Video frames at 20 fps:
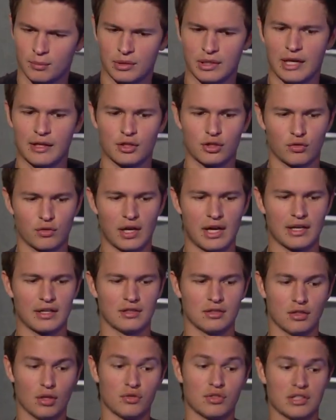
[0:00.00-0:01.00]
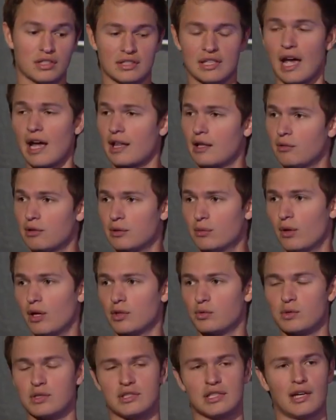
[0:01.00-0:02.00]
But Edgar Wright knows exactly what he
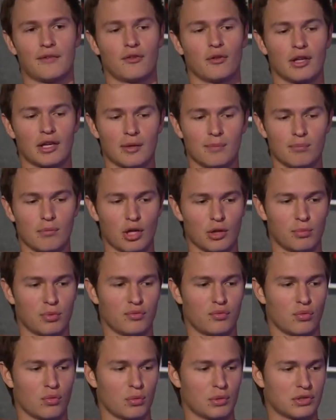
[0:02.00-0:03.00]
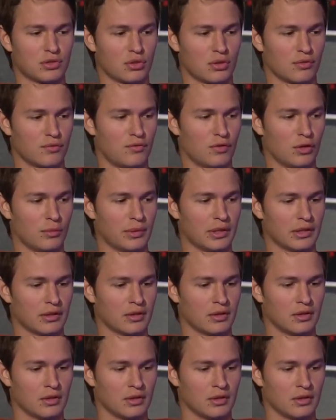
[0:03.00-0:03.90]
wants. We sat for like a month before we started filming